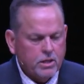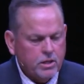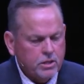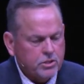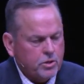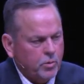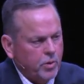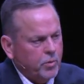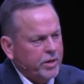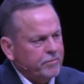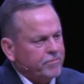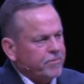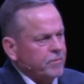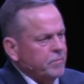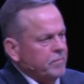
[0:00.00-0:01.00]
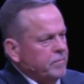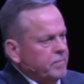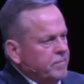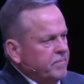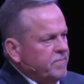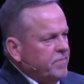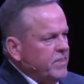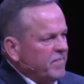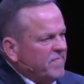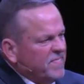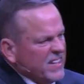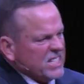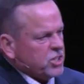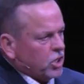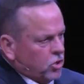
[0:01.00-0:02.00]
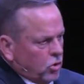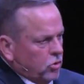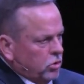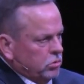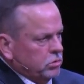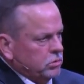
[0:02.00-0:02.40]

So we went from the physical